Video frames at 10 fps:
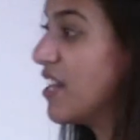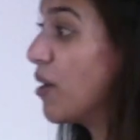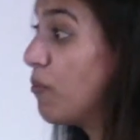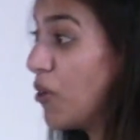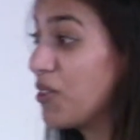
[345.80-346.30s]

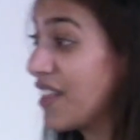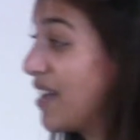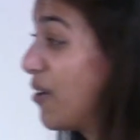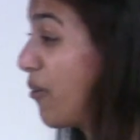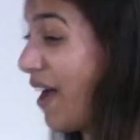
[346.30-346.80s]
they're both
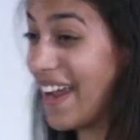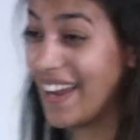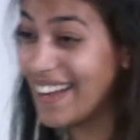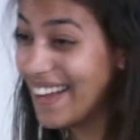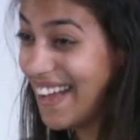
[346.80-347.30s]
like
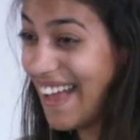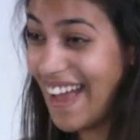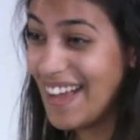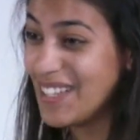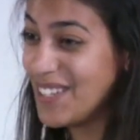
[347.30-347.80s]
crying
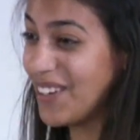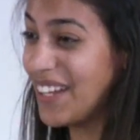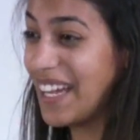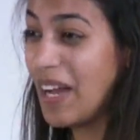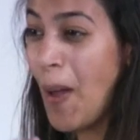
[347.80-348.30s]
and they're
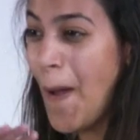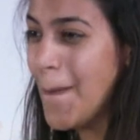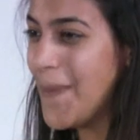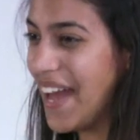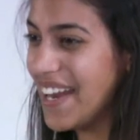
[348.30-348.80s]
like
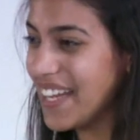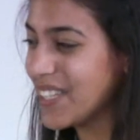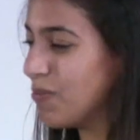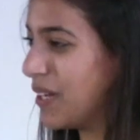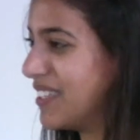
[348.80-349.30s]

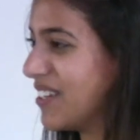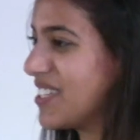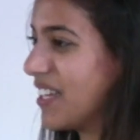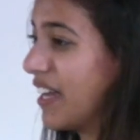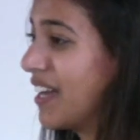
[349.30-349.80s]
panicked, but they're
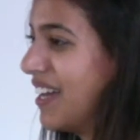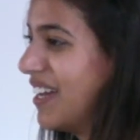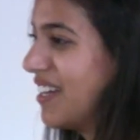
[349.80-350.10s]
still like